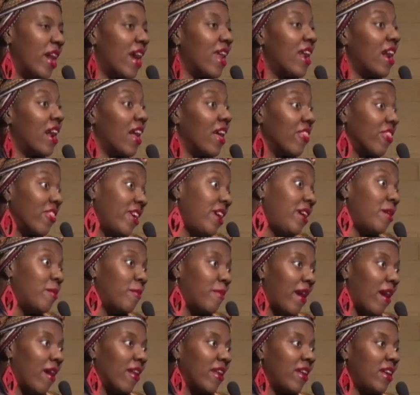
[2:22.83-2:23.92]
Now that I think
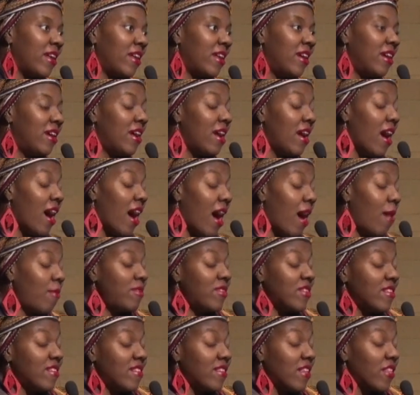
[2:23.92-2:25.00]
about it,
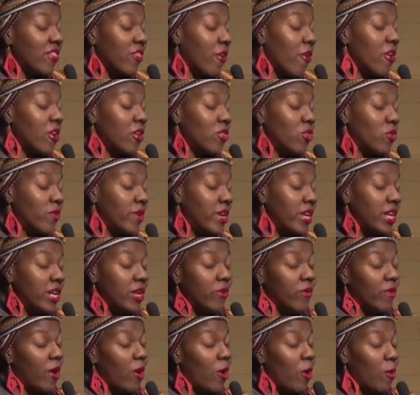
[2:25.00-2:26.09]
I'm just a 33
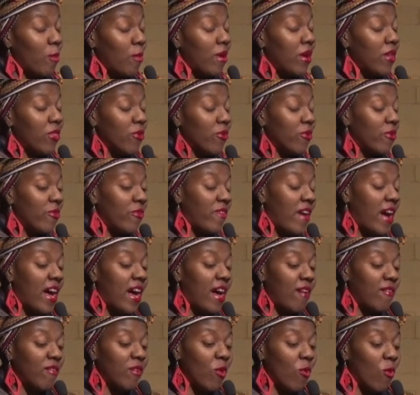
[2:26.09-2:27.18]
year old mother of
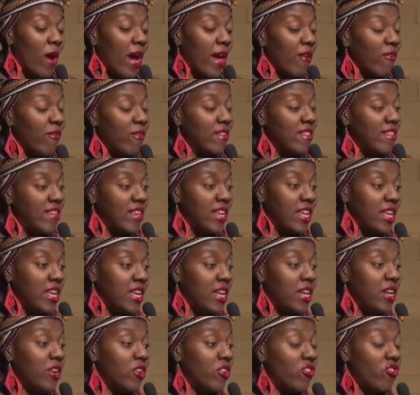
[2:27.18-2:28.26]
five and wife for 10
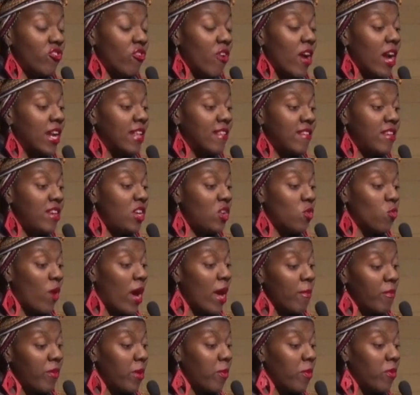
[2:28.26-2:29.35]
years trying to teach
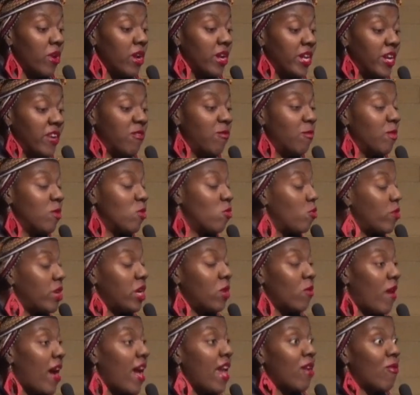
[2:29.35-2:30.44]
white people the difference
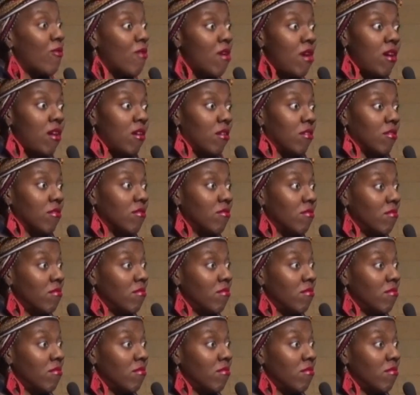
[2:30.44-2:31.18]
between right and wrong.